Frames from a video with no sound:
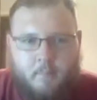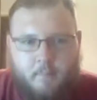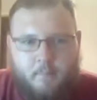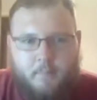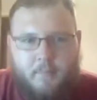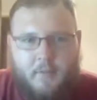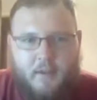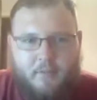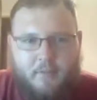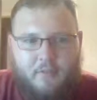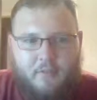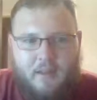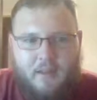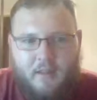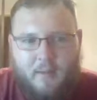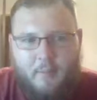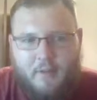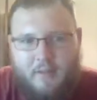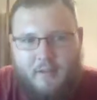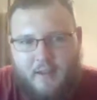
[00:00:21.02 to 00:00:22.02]
Definitely a
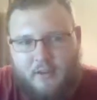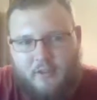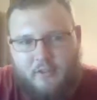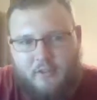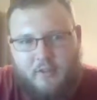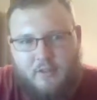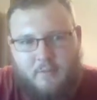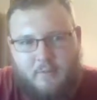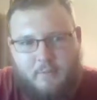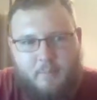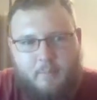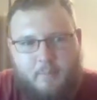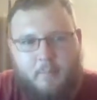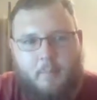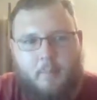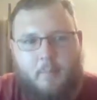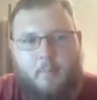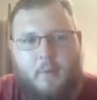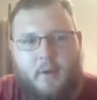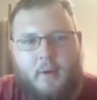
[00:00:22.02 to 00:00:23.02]
limitation,
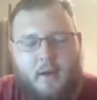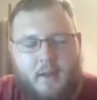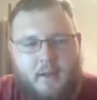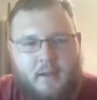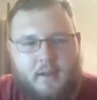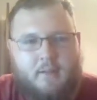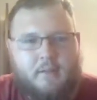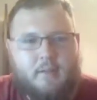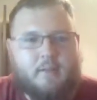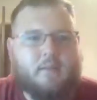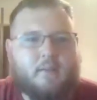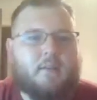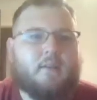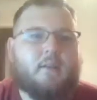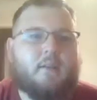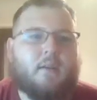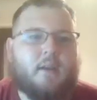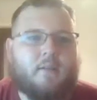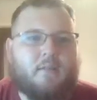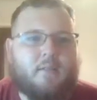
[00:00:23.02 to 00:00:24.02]
but
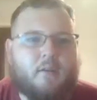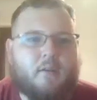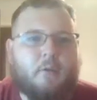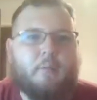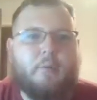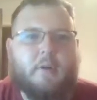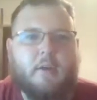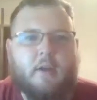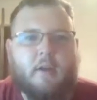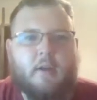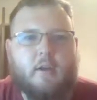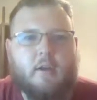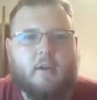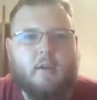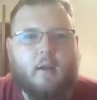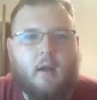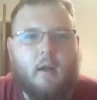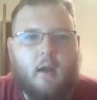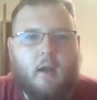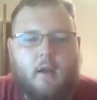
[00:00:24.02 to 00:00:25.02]
he's still pretty good,
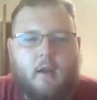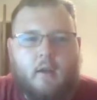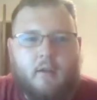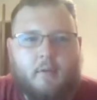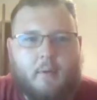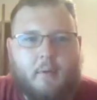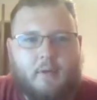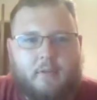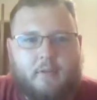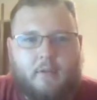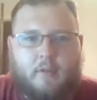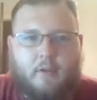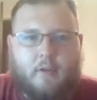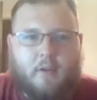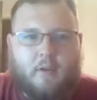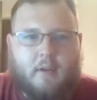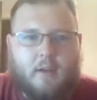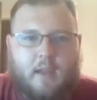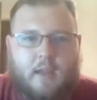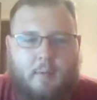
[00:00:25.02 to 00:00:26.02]
especially if you
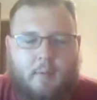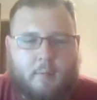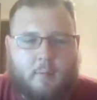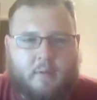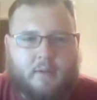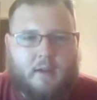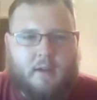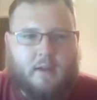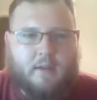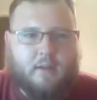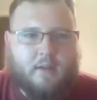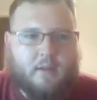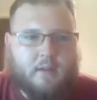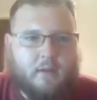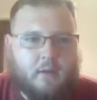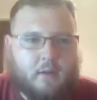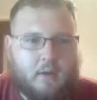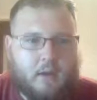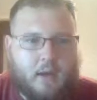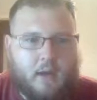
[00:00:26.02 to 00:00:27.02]
can keep him
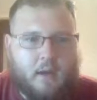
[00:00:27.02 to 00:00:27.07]
protected.